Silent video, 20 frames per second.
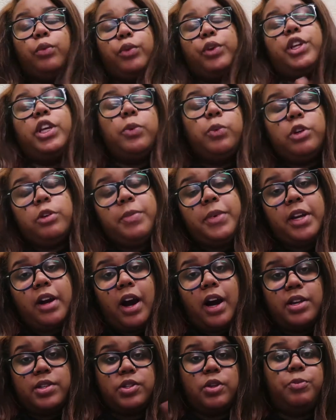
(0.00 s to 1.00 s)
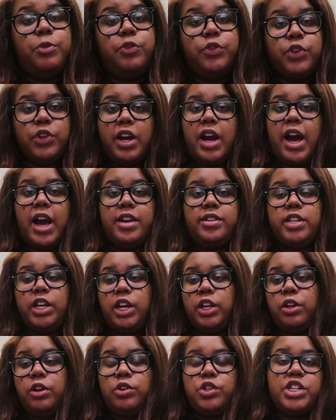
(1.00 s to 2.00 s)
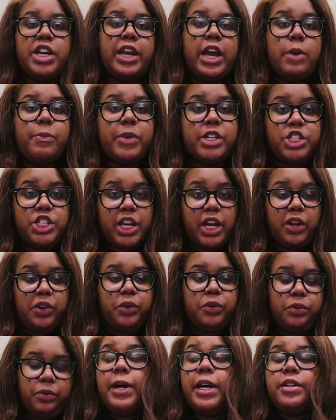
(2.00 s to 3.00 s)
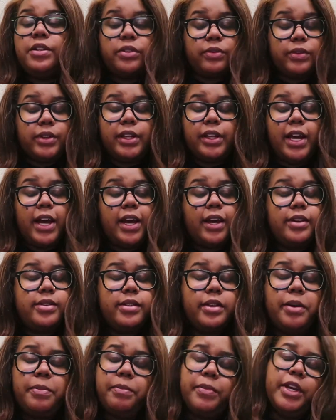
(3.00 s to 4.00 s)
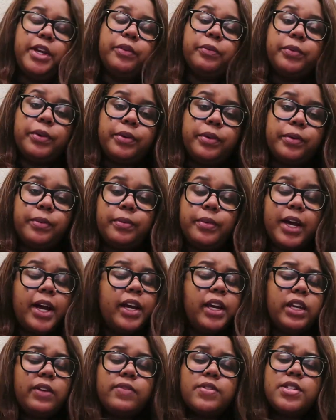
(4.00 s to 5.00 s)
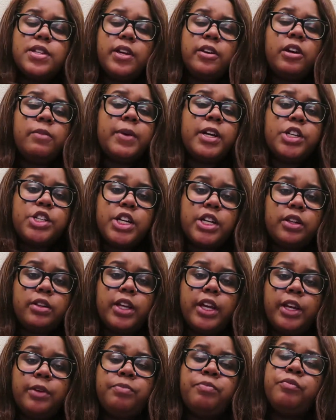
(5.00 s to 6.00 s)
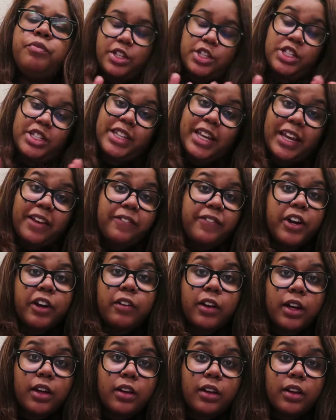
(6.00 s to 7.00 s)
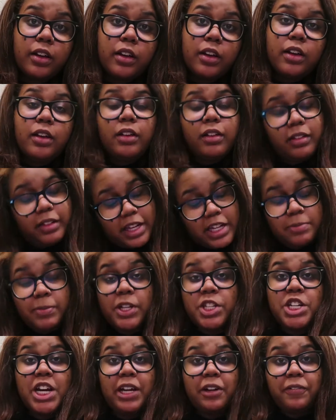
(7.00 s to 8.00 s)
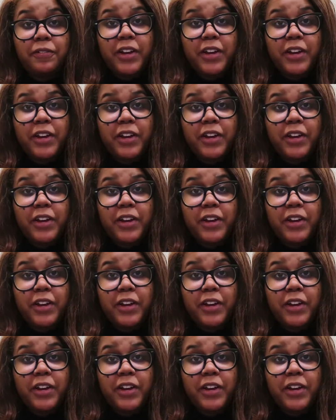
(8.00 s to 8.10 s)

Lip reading: really would be awesome if you guys, like, you know, check out my channel. But I just realized I'm being rude. I didn't even tell y'all my channel name, JanayVera. That's my channel,